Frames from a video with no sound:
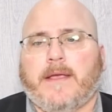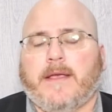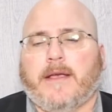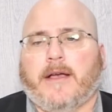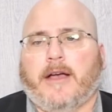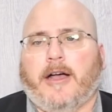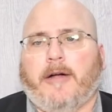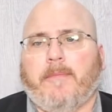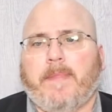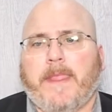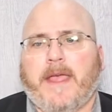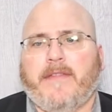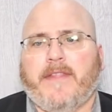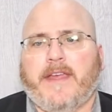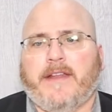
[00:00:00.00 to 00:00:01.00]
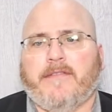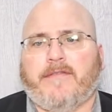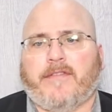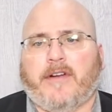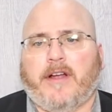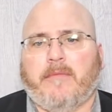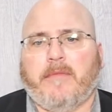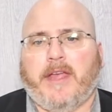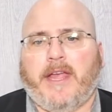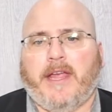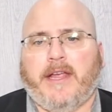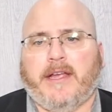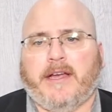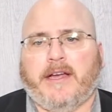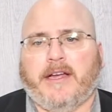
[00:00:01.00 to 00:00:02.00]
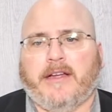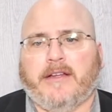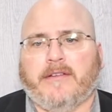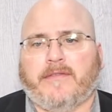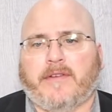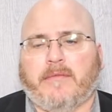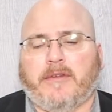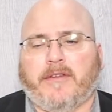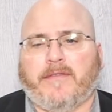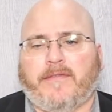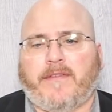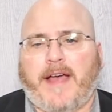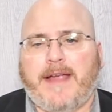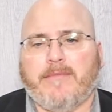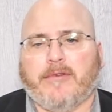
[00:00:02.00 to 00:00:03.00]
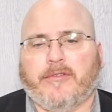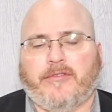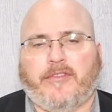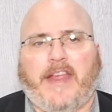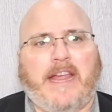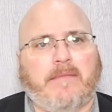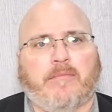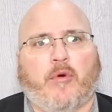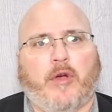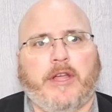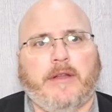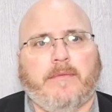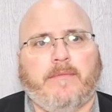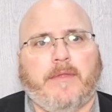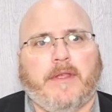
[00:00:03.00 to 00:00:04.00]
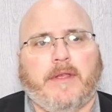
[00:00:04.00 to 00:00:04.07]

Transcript: And then from a fiber standpoint,